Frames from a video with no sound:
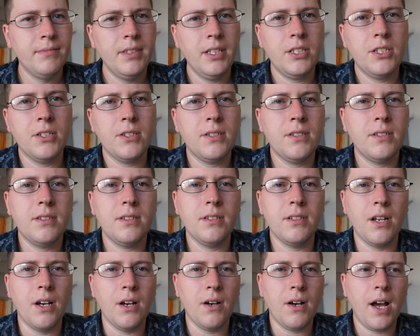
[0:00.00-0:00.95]
It just,
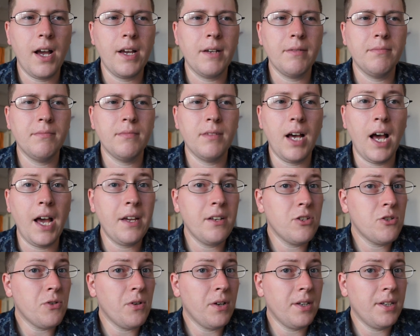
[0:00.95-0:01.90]
you know, I
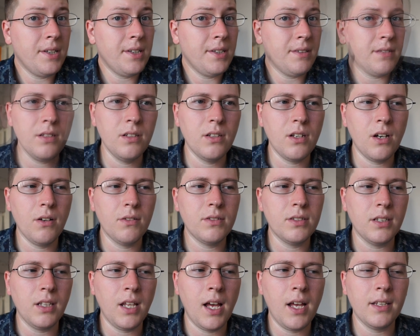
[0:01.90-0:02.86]
enjoyed it. You know,
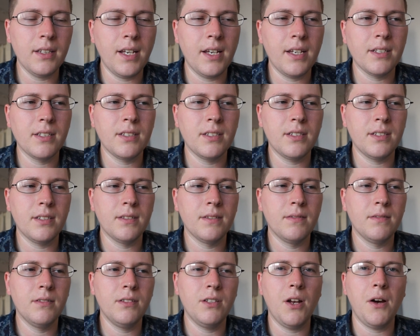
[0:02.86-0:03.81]
it's a lot less,
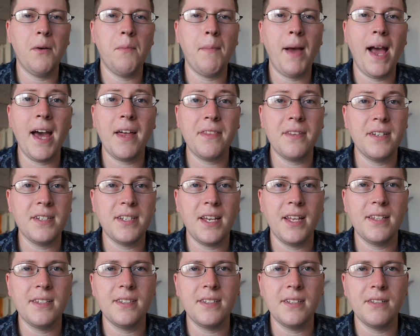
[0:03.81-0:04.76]
you know, math
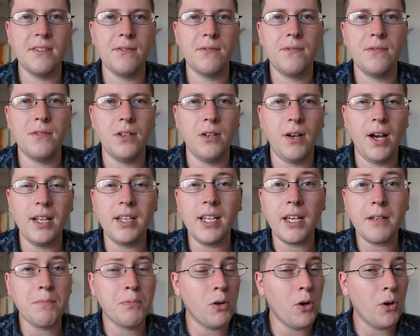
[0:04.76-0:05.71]
intensive. You know, I
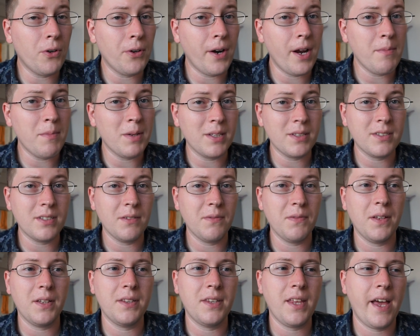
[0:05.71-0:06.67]
like programming and
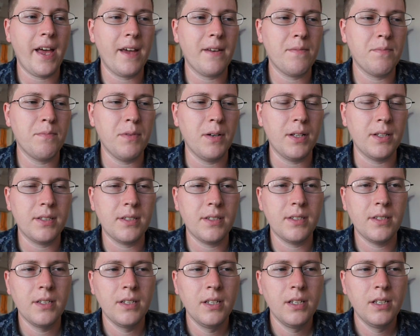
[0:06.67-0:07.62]
stuff like that,
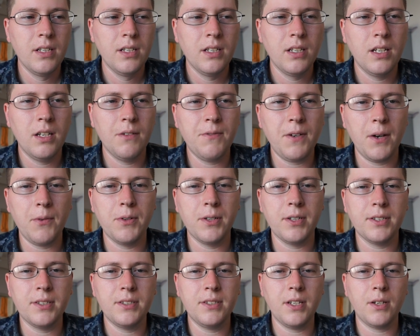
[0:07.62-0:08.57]
but if I
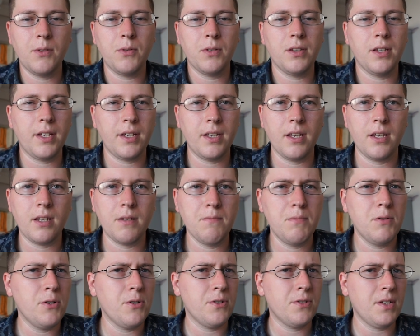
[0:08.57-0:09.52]
were to stick with like a
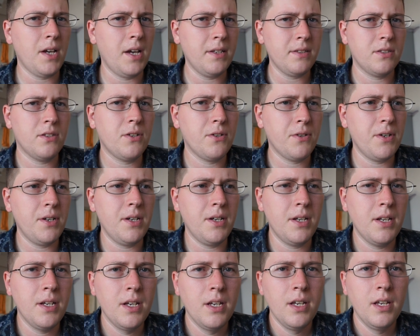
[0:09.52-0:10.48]
computer science
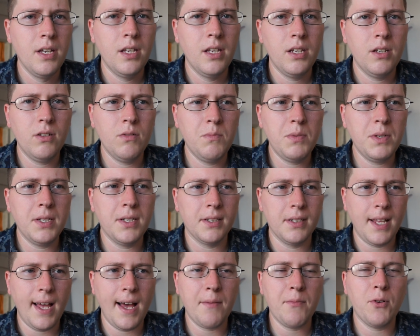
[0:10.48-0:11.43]
degree, it'd be a
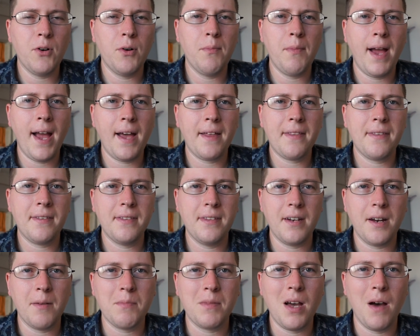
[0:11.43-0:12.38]
lot more math
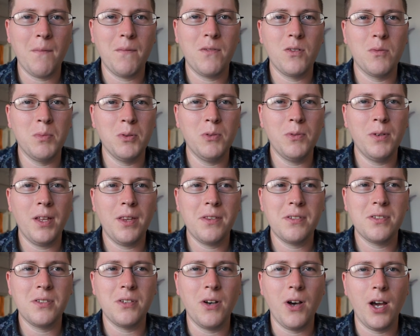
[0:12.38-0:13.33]
than I'm comfortable
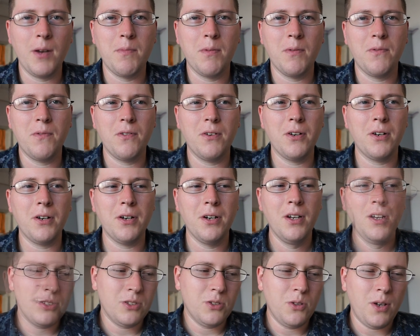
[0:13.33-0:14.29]
with. So I'd
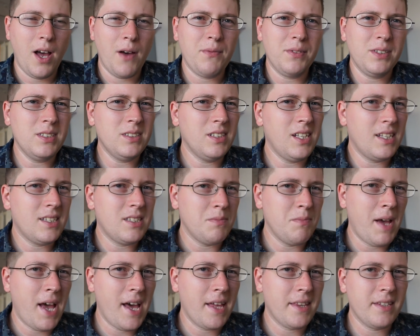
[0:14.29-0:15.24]
prefer to have a little less
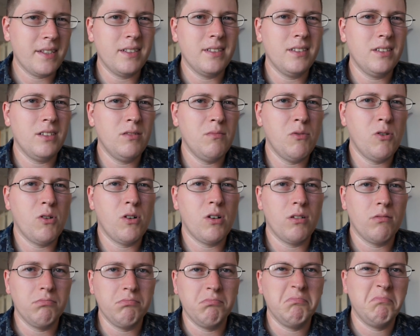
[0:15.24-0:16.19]
math and a little
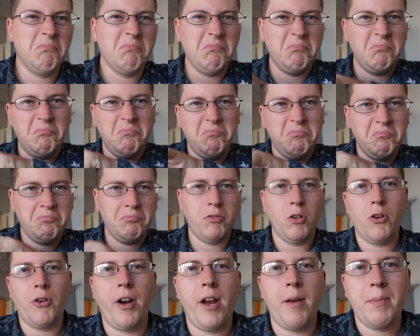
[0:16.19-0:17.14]
more
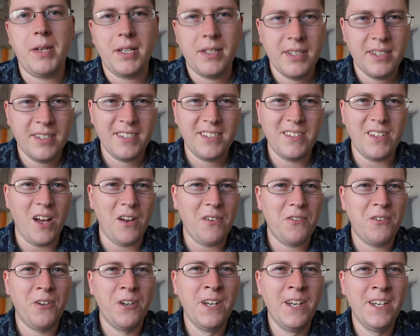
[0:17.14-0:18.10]
programming
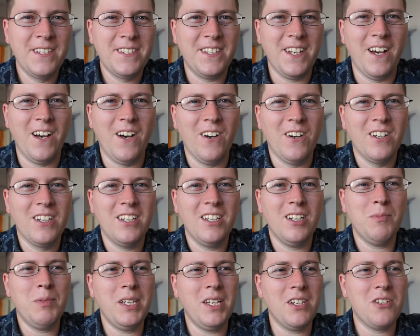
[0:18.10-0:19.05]
stuff. So
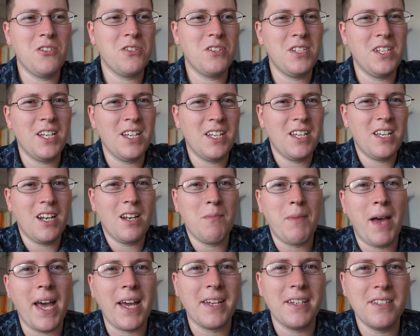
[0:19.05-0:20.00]
it'll be interesting getting
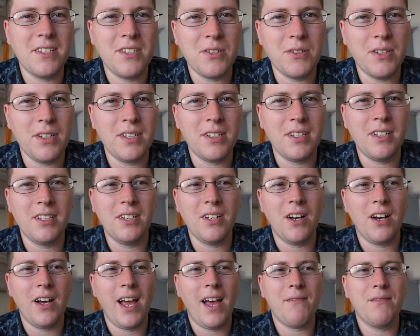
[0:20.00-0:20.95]
back into it. You
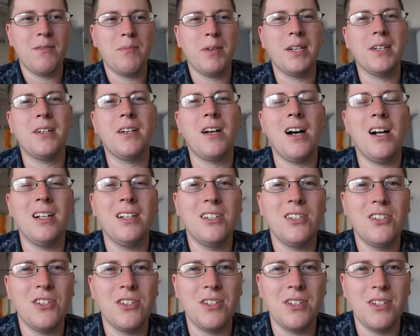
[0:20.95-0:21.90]
know, I haven't been in
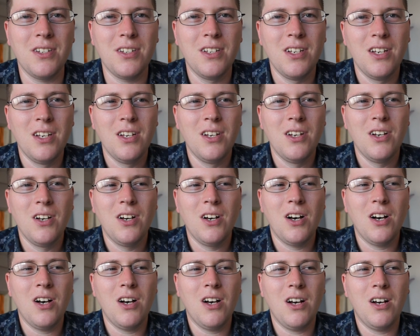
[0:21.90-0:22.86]
college in
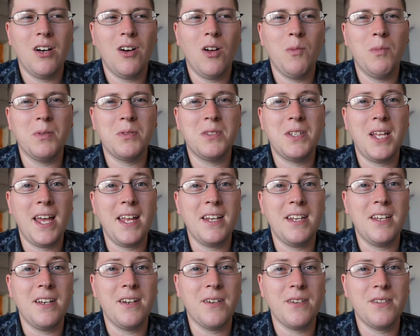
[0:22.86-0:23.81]
almost
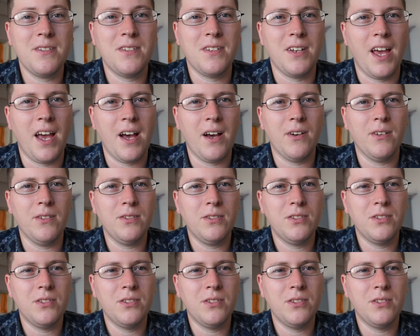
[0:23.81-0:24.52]
10 years now.